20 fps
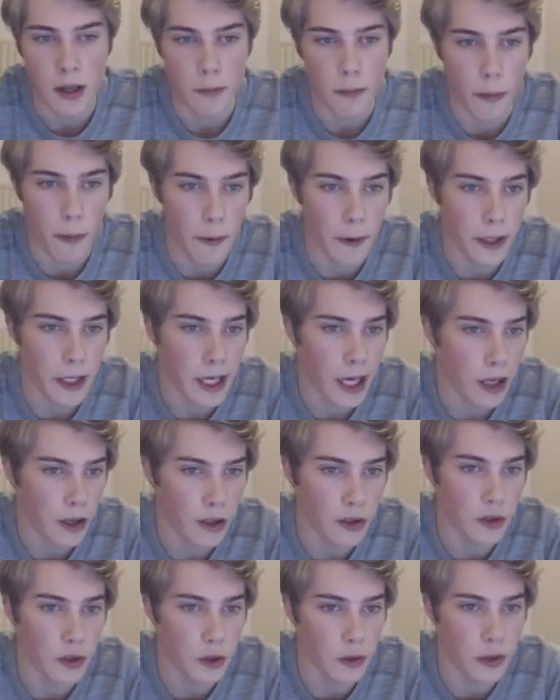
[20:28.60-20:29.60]
But we
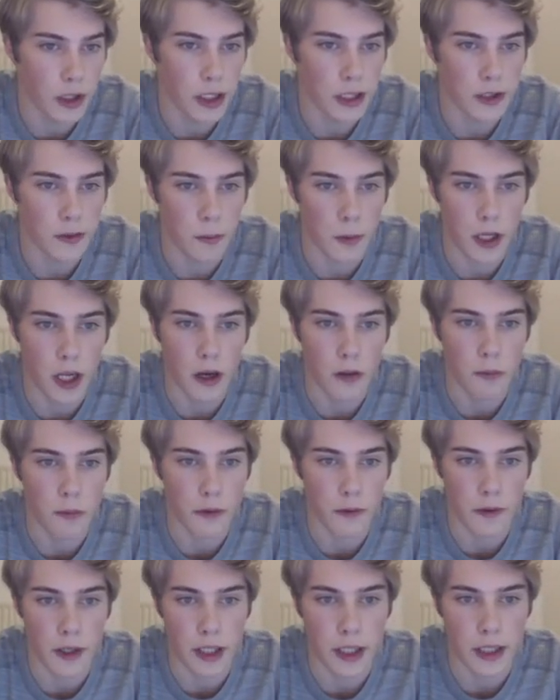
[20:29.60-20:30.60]
cannot do this without
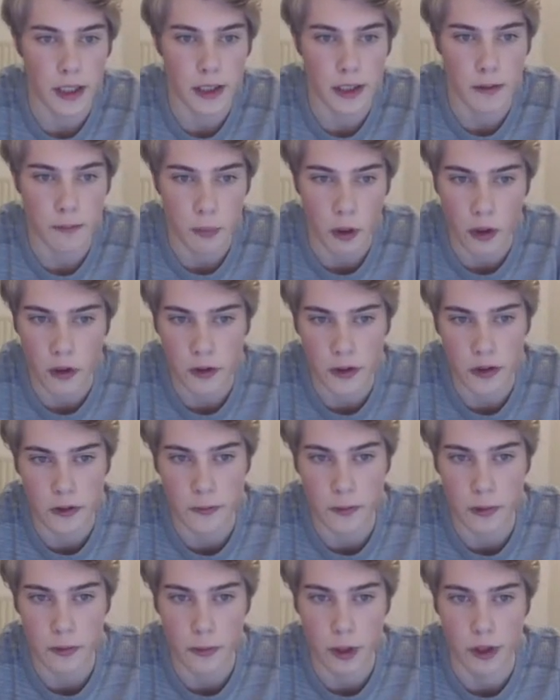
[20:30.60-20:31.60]
preventing the pawn to
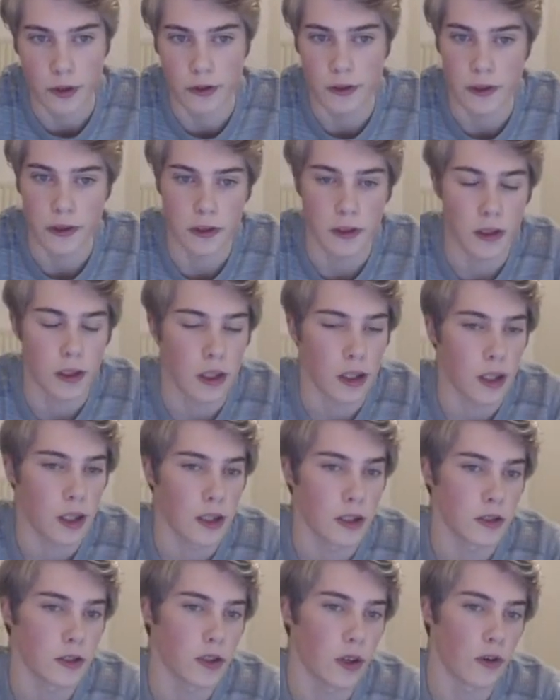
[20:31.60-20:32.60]
promote.
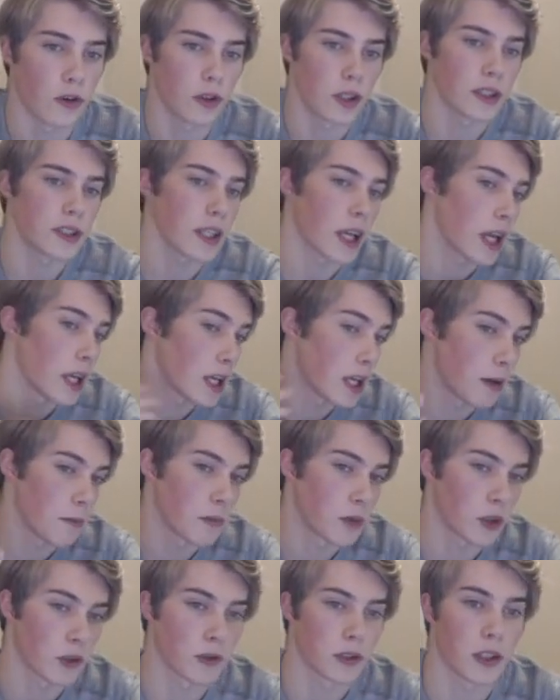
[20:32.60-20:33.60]
So this endgame
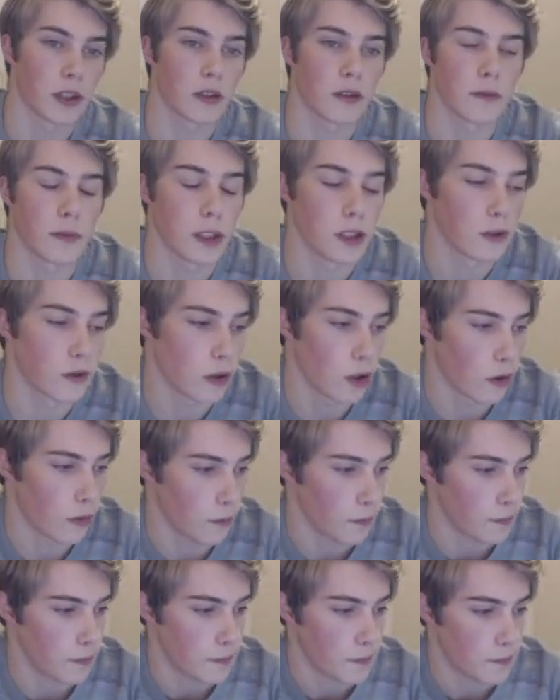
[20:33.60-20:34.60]
turns out to be draw.
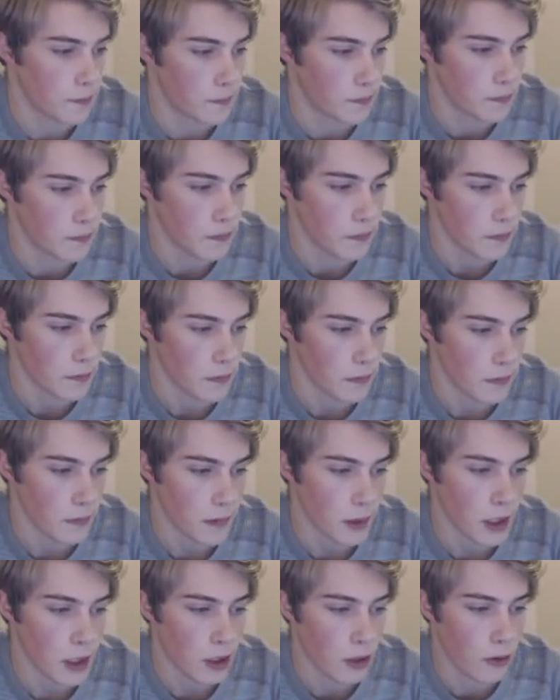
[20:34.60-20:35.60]

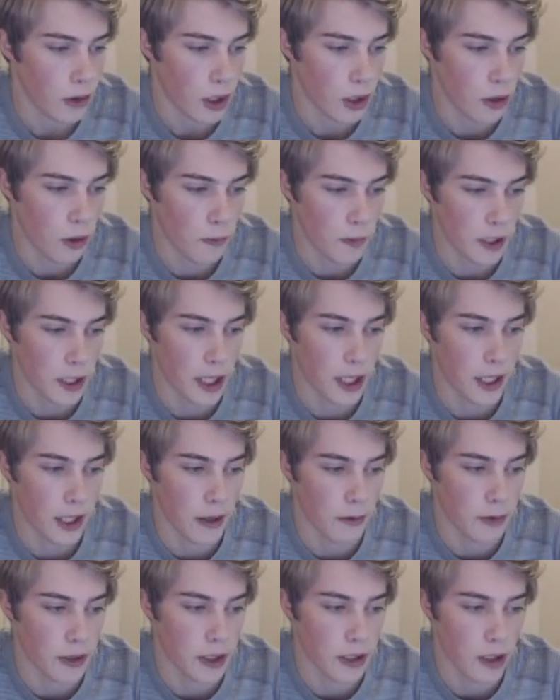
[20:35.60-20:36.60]
Quite complicated. I
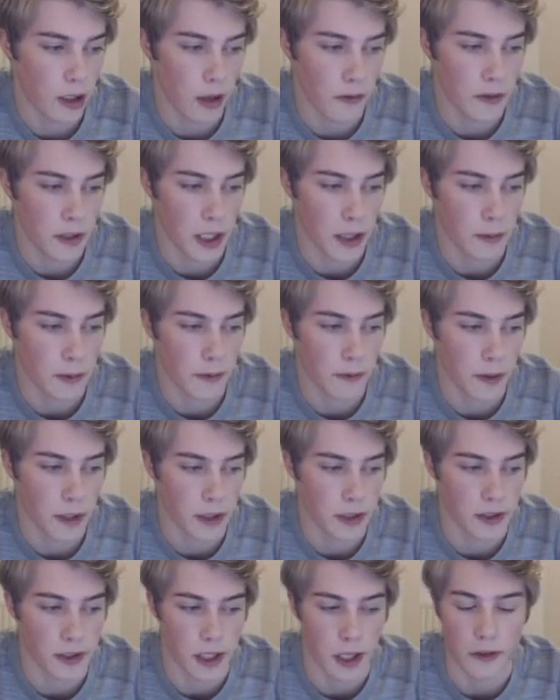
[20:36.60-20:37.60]
will need a lot of time to figure
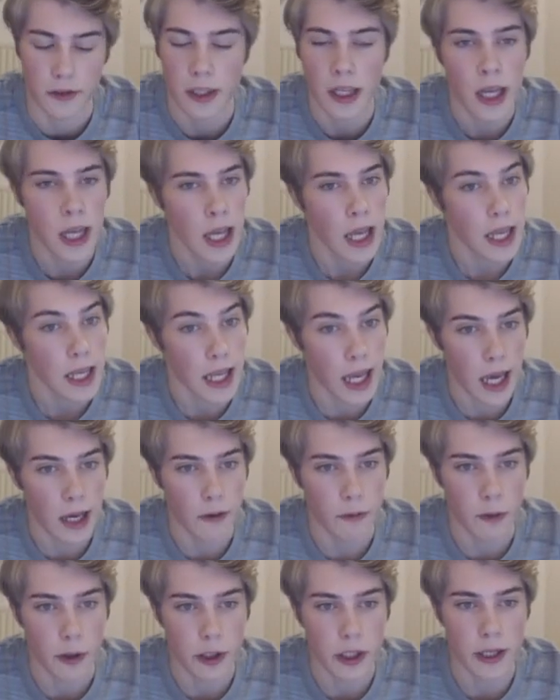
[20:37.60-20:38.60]
this out. Yeah,
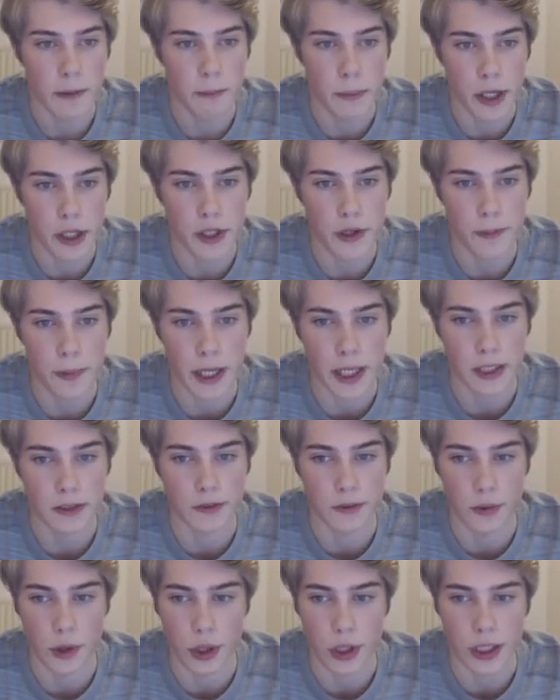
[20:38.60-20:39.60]
rook and bishop against
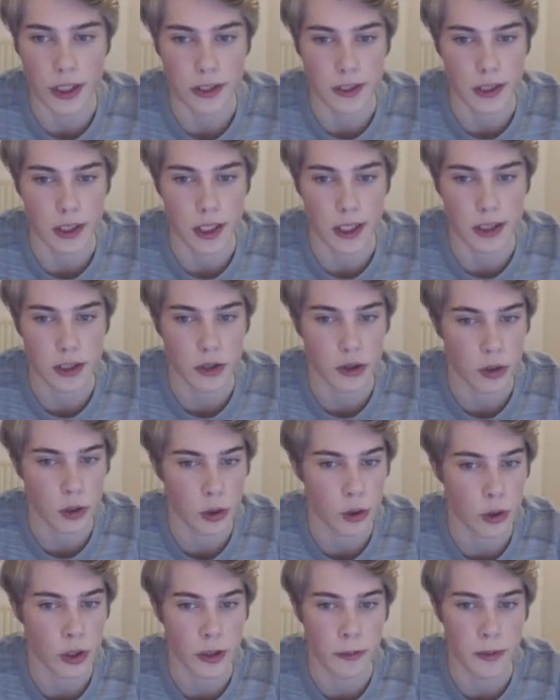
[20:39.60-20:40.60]
rook is an
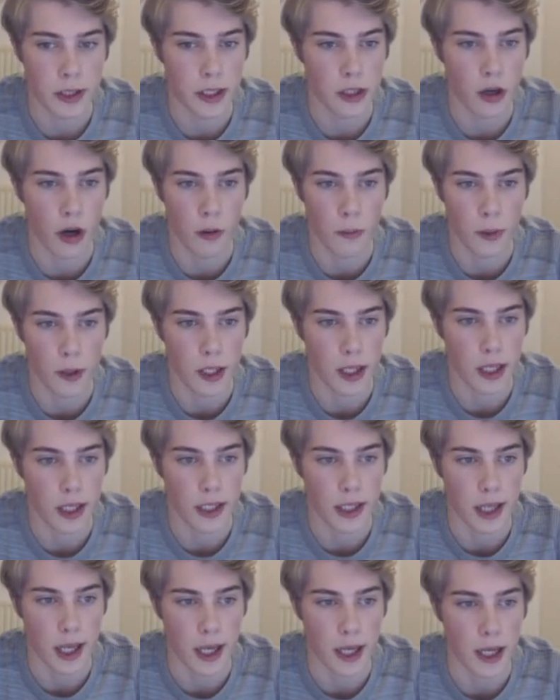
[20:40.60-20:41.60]
extremely
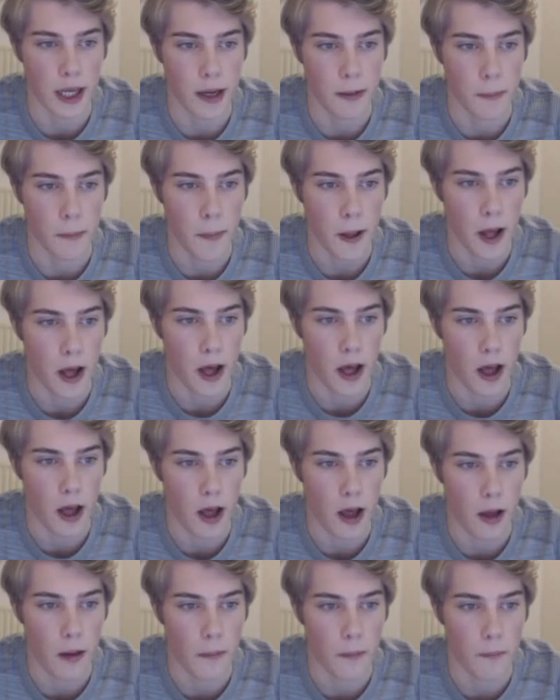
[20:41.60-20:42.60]
complicated endgame.
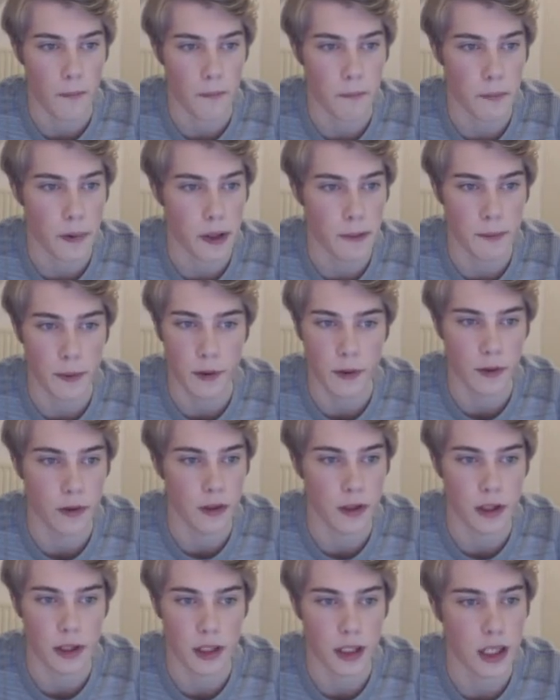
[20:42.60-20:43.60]
Um, people,
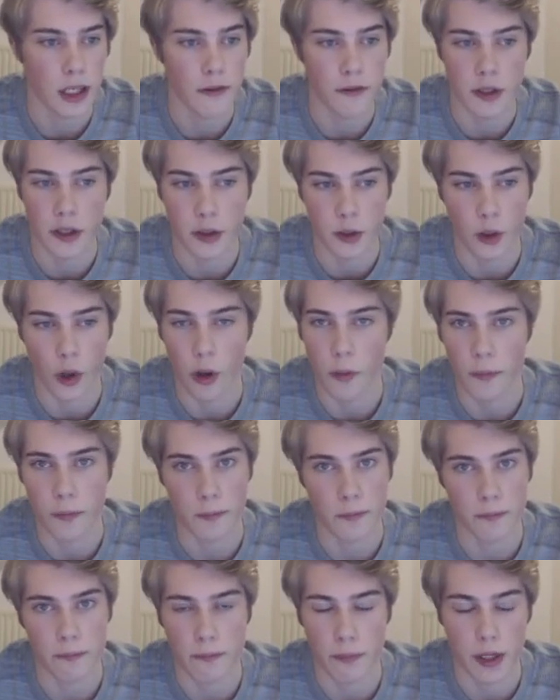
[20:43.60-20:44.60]
even the top
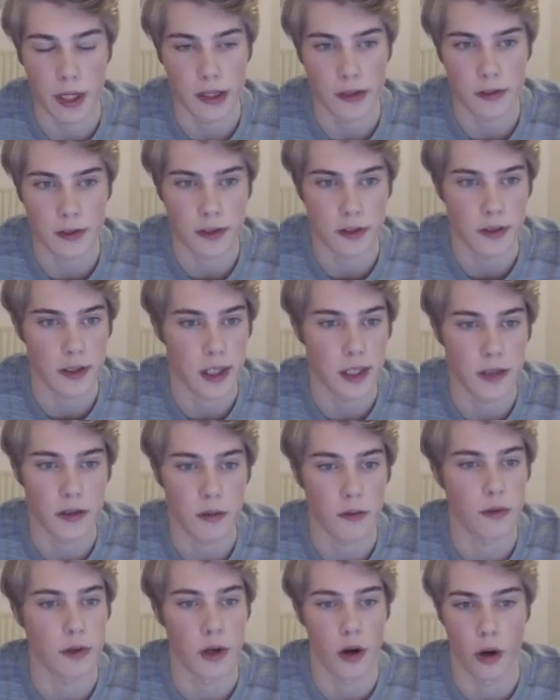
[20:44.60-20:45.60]
players need to
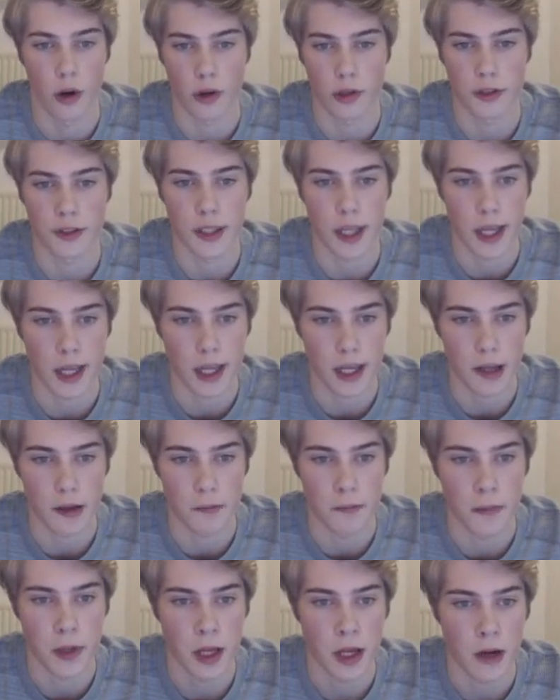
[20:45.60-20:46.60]
rehearse the
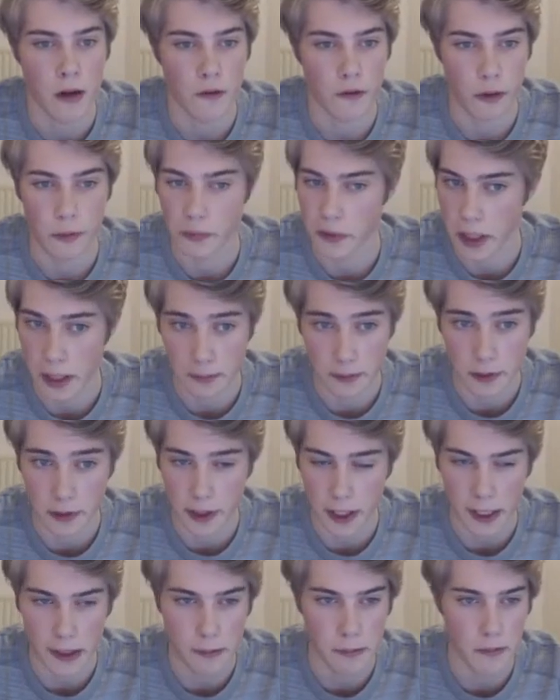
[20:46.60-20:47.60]
endgame from time to
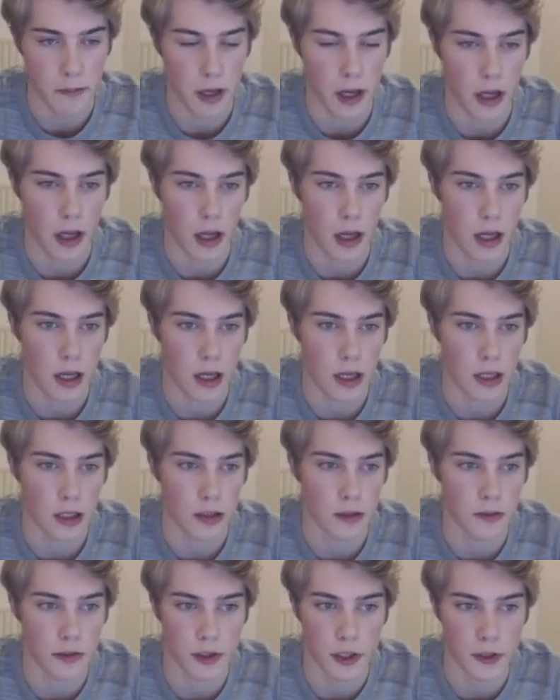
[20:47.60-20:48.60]
time uh,
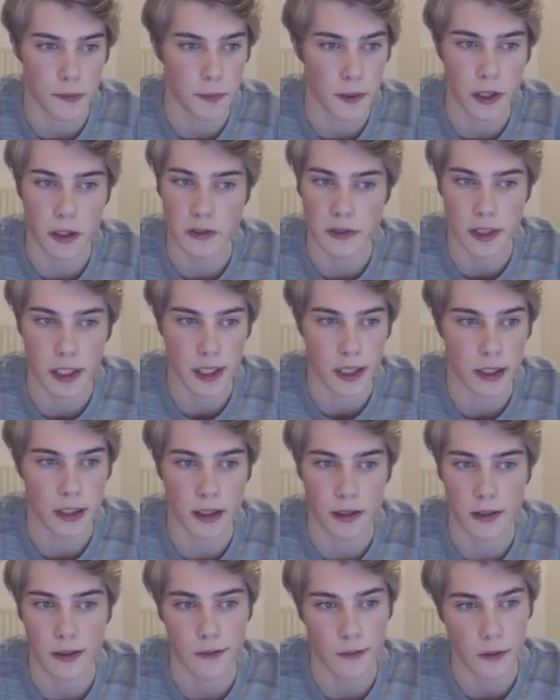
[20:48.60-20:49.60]
just because
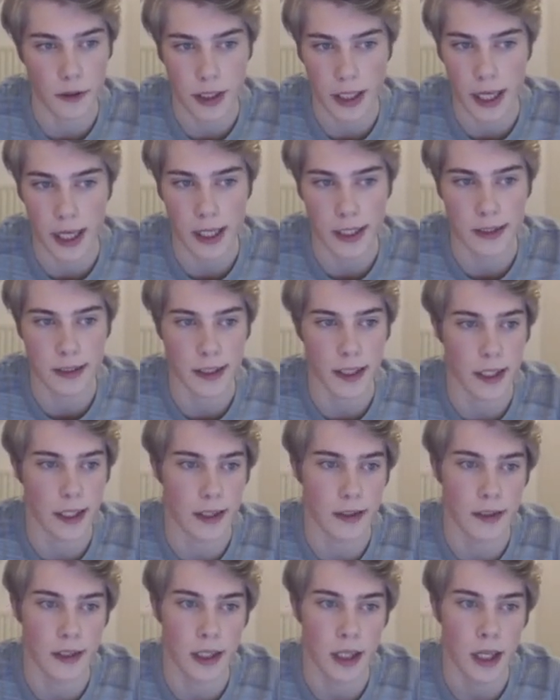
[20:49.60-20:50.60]
they forget
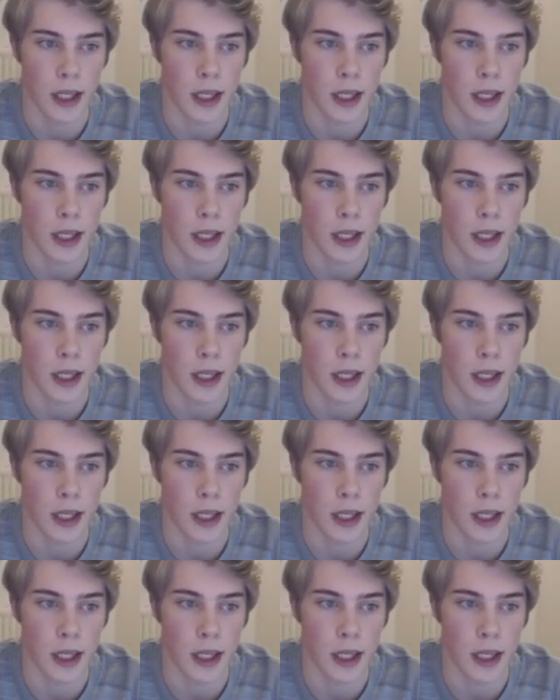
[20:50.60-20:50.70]
and